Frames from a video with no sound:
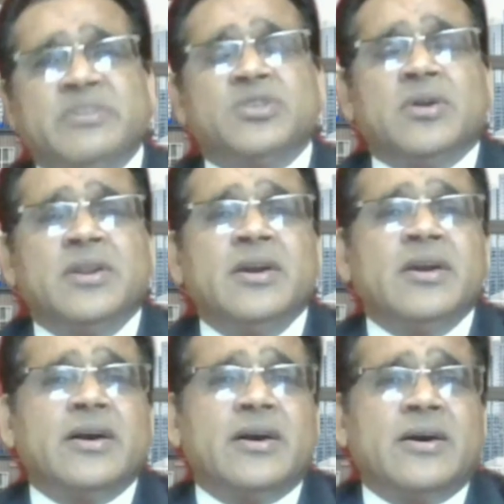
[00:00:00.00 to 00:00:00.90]
Amazon,
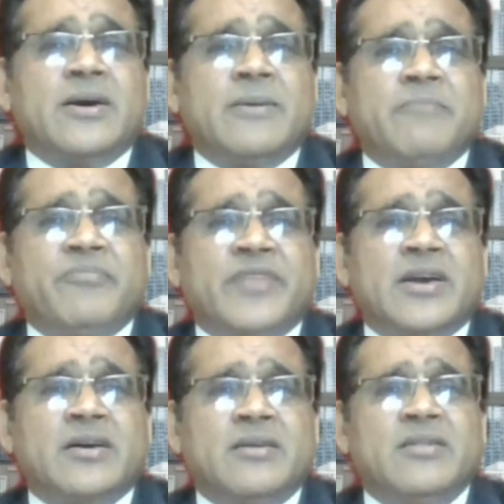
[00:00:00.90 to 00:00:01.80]

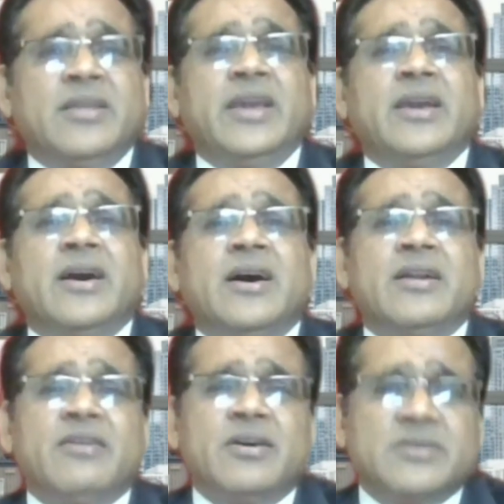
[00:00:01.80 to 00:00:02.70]
they
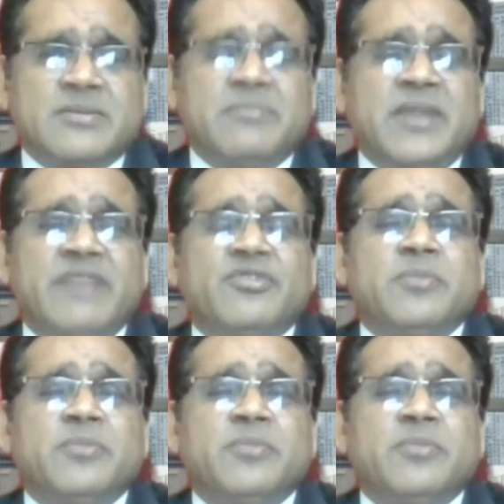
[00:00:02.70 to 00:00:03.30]
are believed